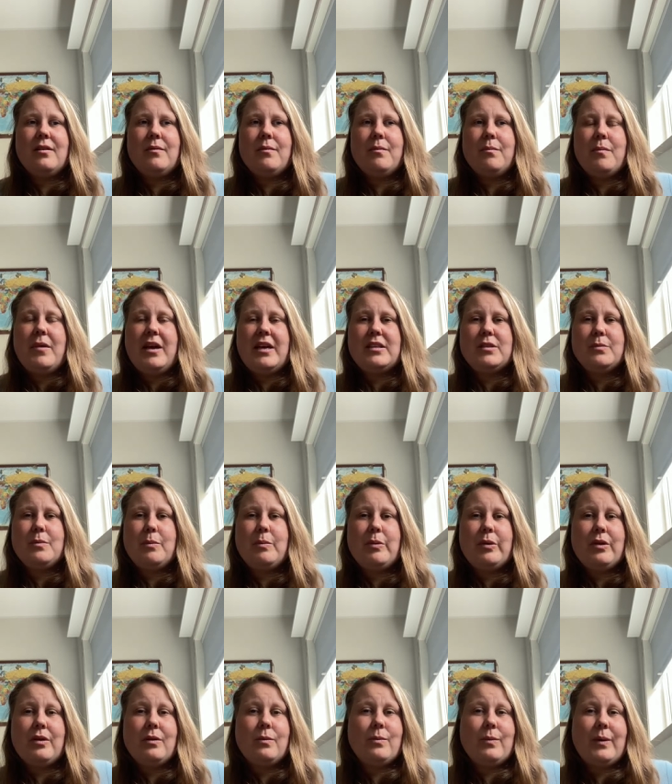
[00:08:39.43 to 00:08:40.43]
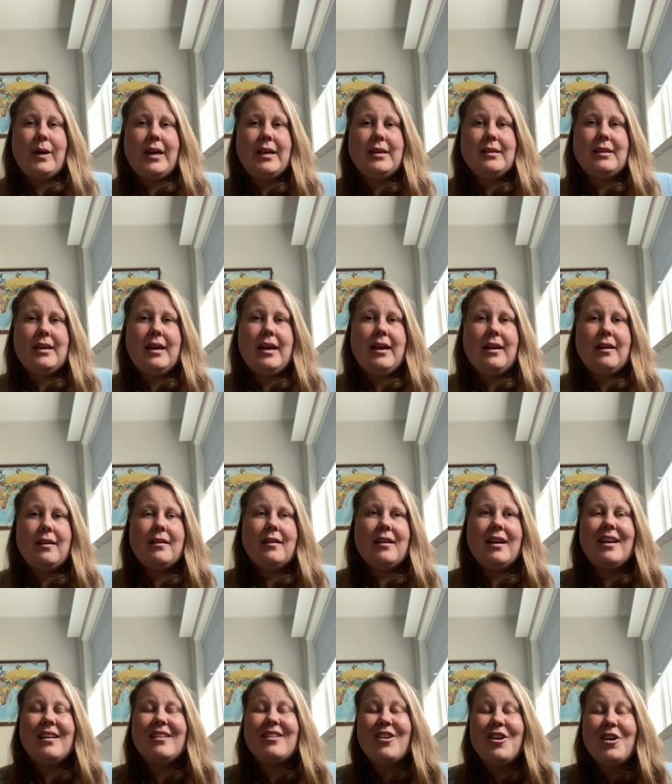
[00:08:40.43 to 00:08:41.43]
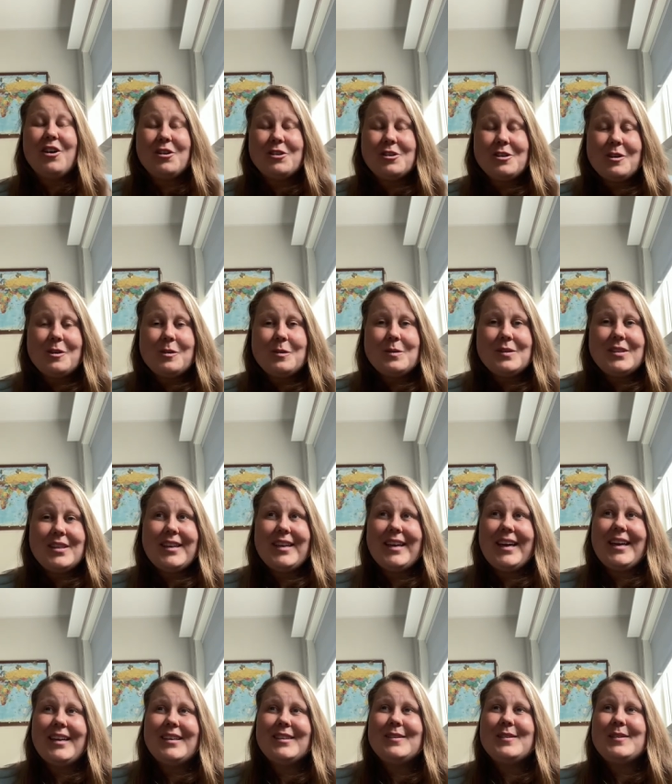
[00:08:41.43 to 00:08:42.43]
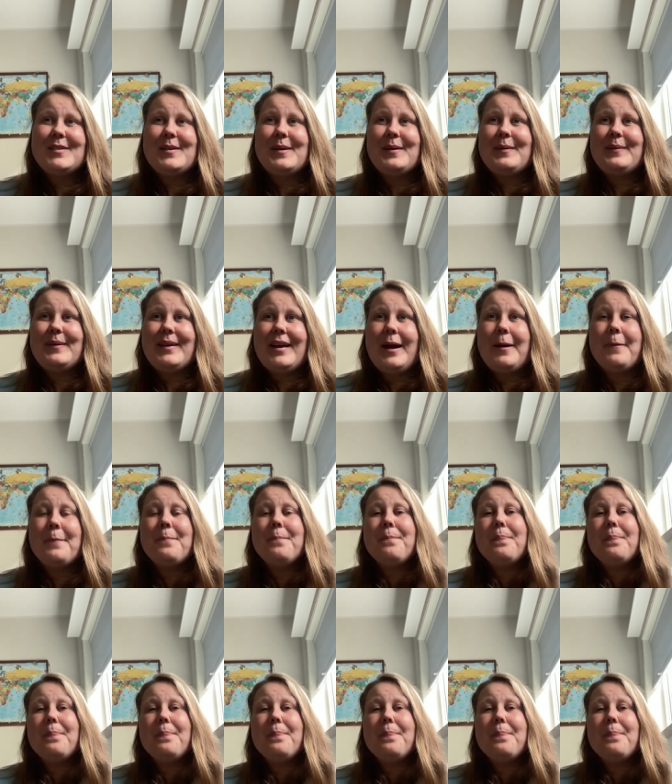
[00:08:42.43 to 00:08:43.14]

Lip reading: makes me put on weight and it's hard to lose it again. So yeah,